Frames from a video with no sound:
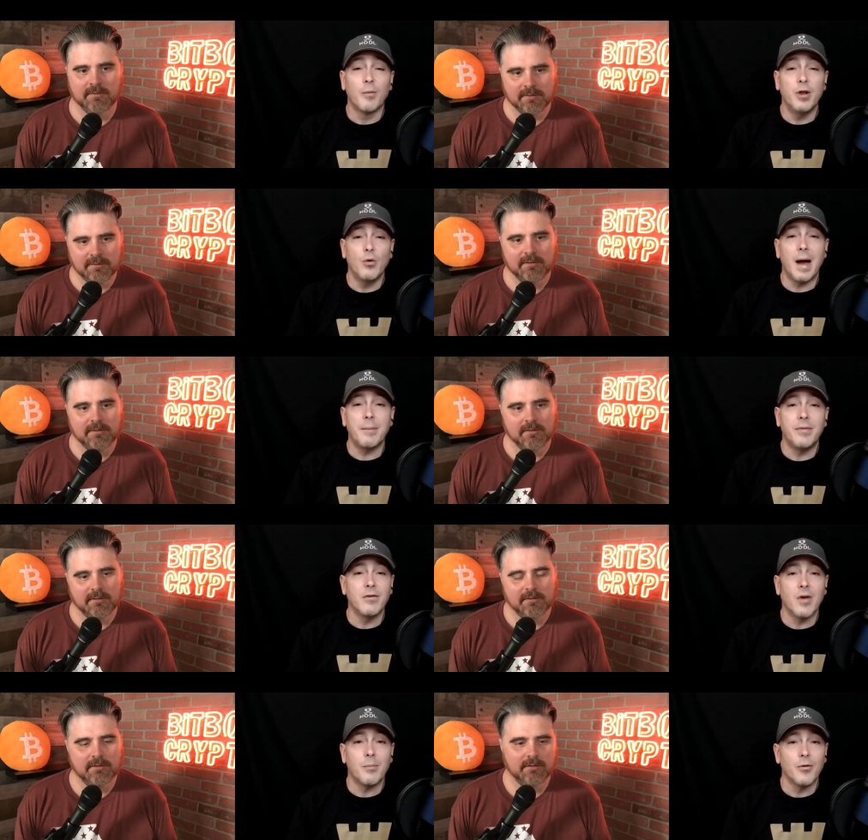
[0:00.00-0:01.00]
Speaker 1: we do wrap
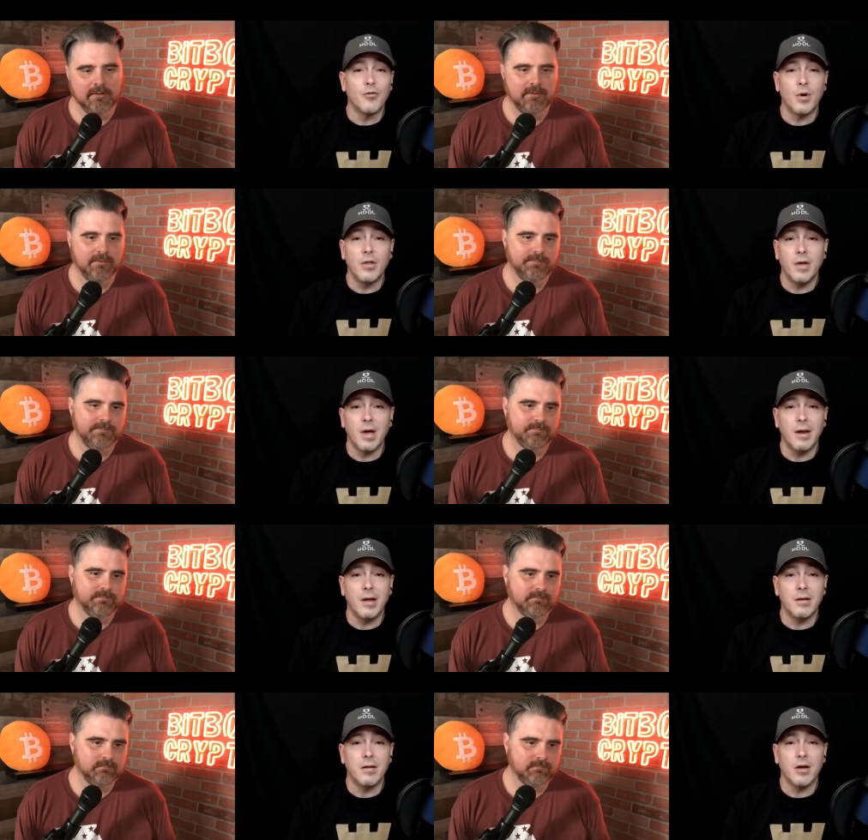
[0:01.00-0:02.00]
things up, was there anything I
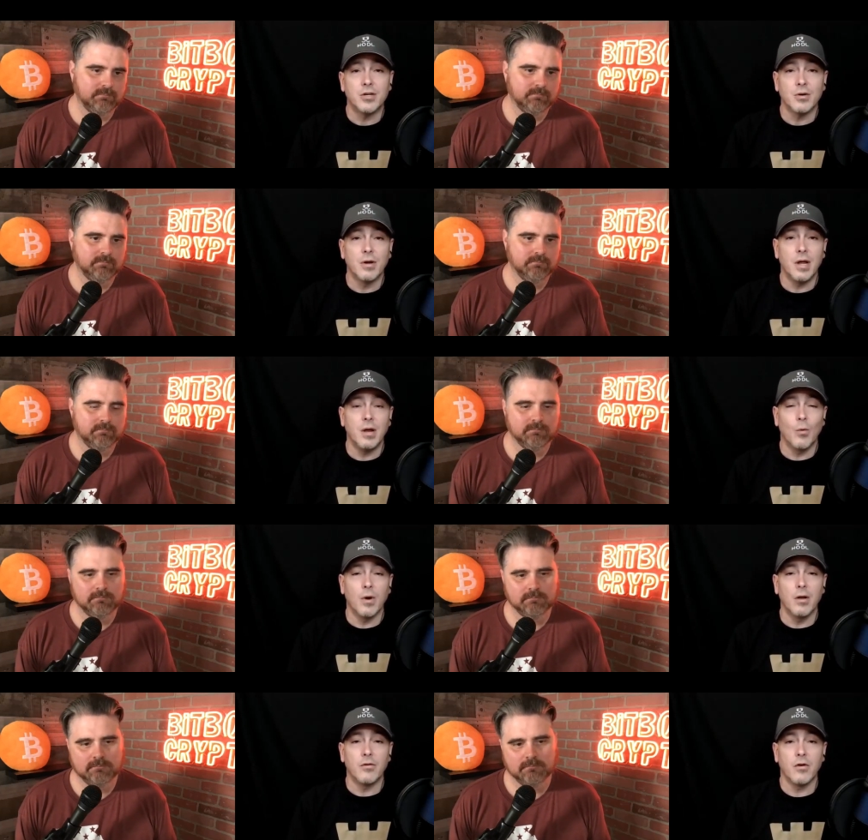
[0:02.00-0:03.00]
didn't touch on that you
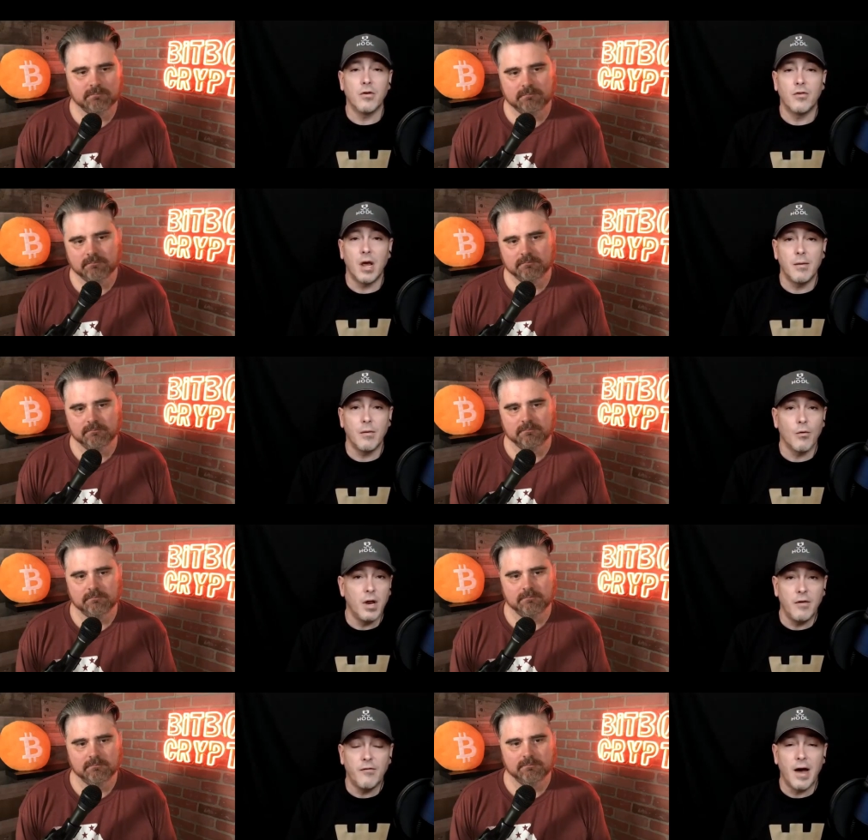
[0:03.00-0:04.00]
wanted to say, or
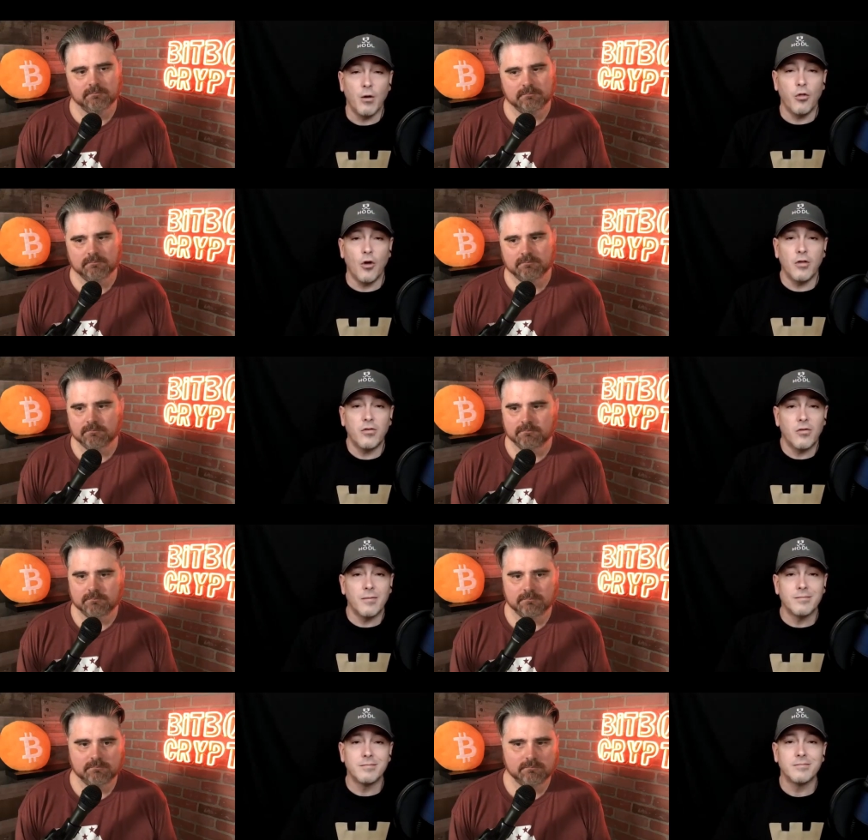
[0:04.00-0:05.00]
any final thoughts?
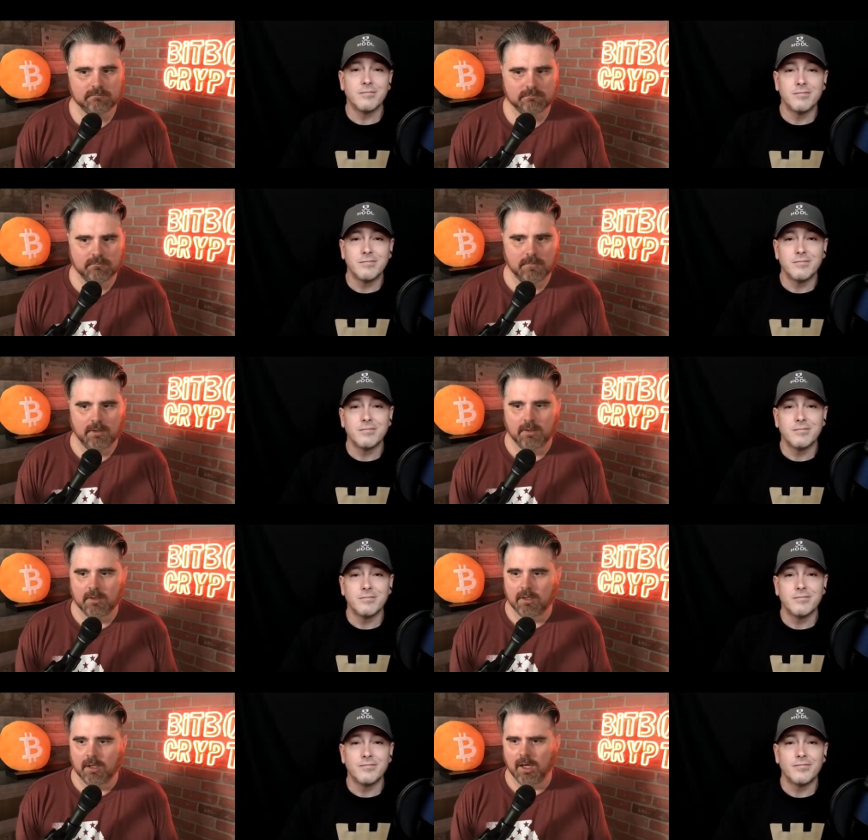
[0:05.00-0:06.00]

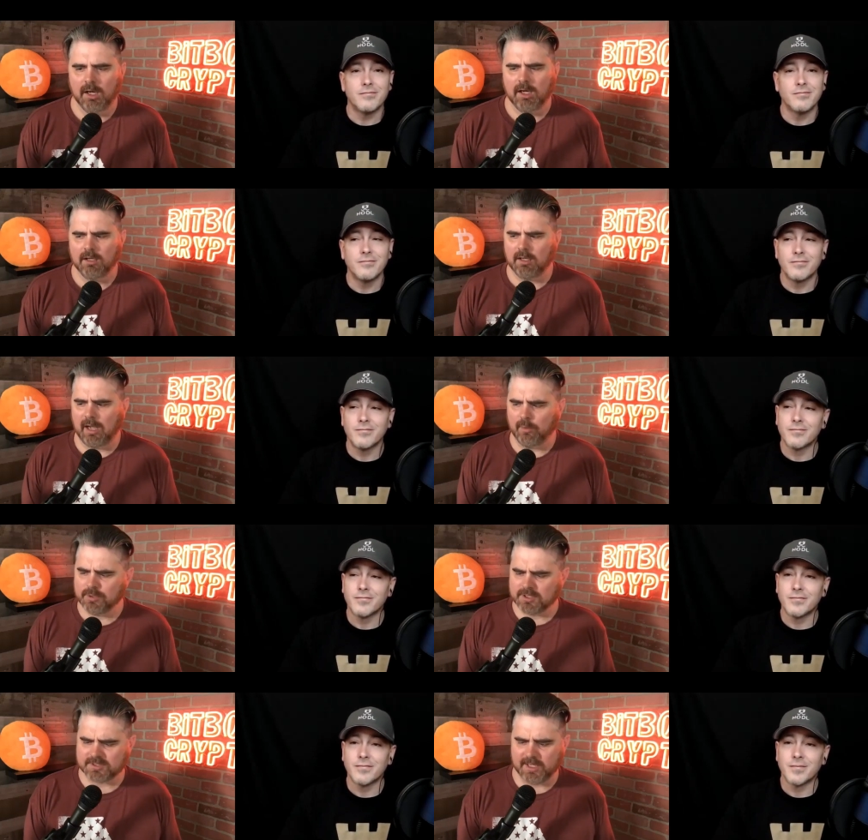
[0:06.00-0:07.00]
Speaker 2: I would
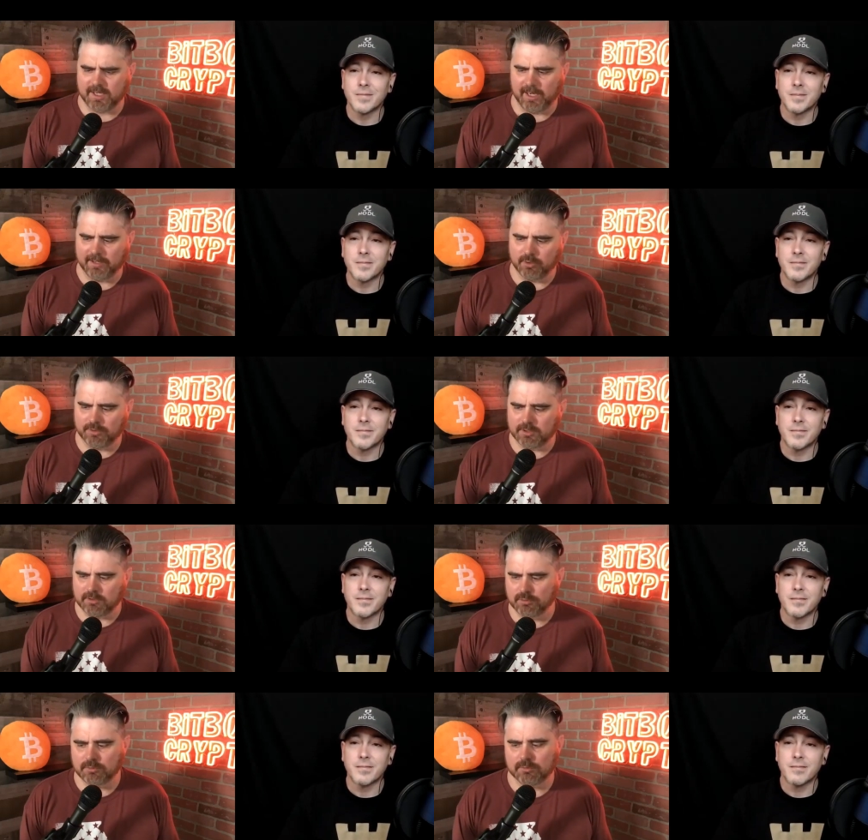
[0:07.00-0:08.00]
just say, I know that
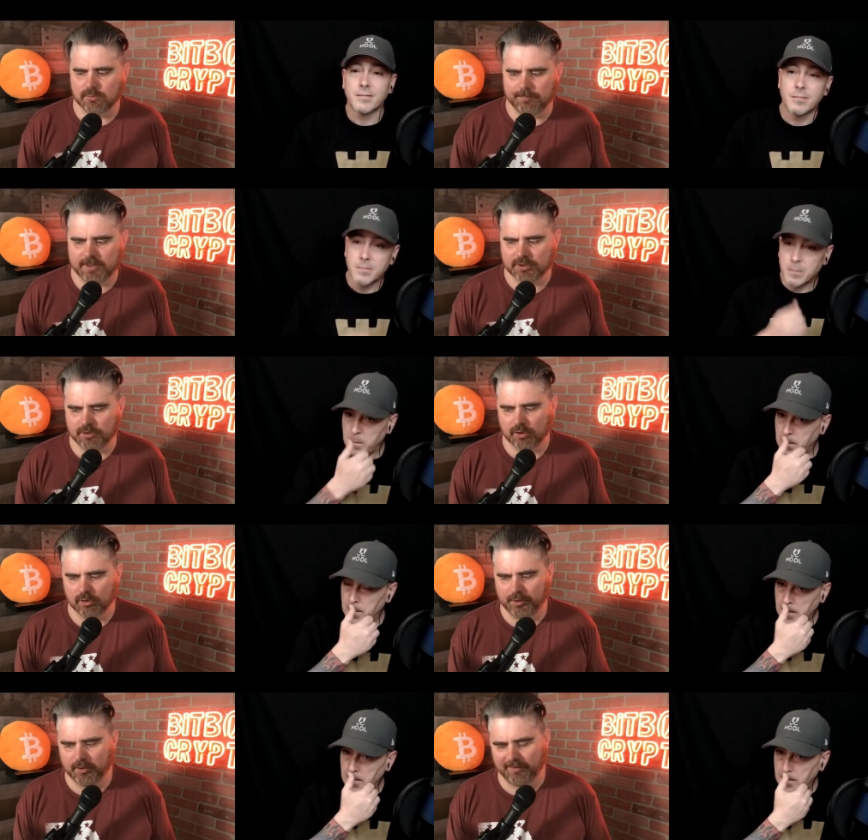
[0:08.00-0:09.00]
you mentioned
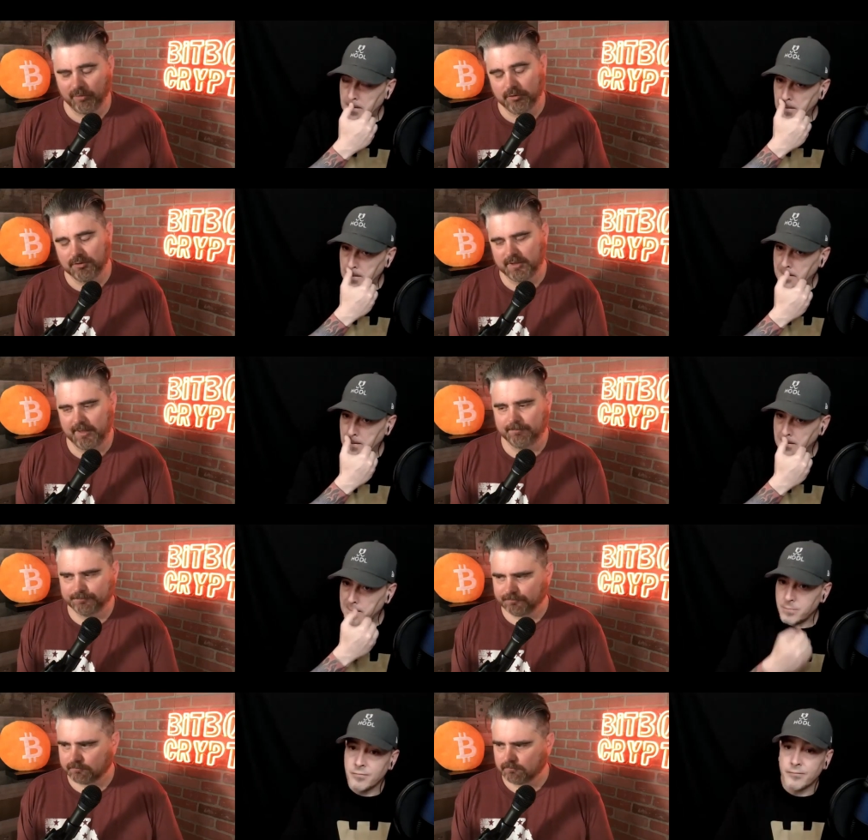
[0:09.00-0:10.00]
earlier, and I've heard you say
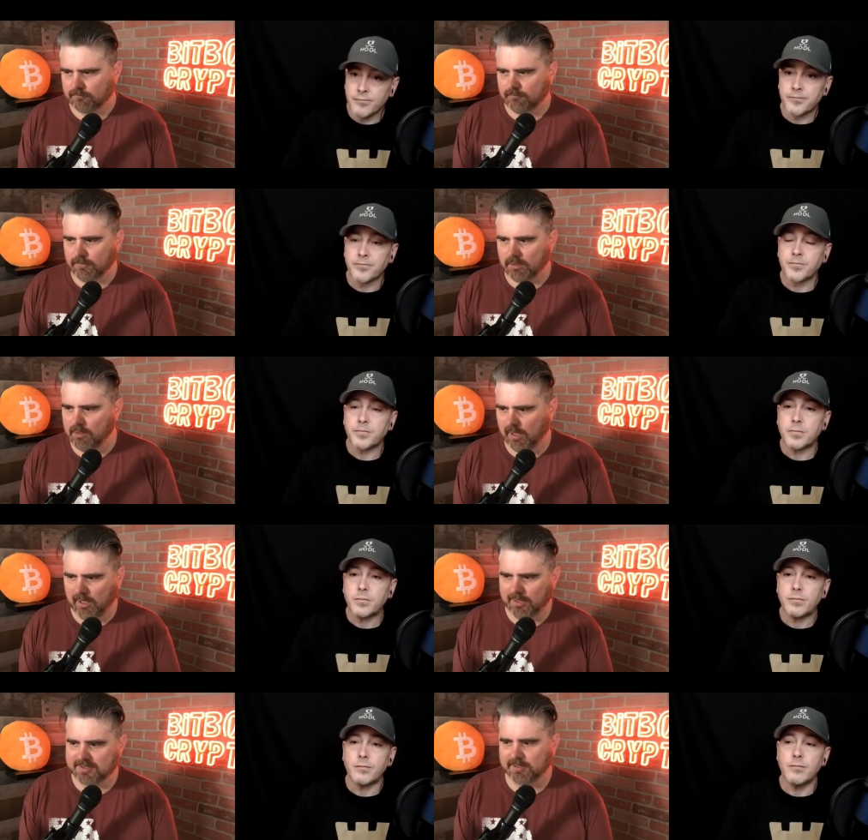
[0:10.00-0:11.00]

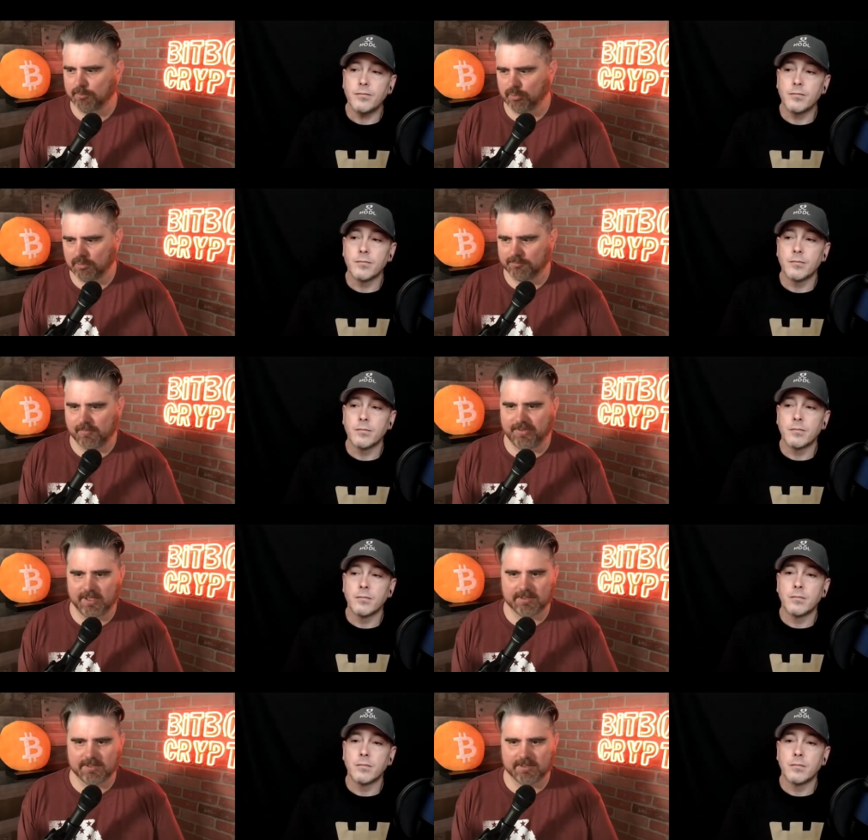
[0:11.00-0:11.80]
similar things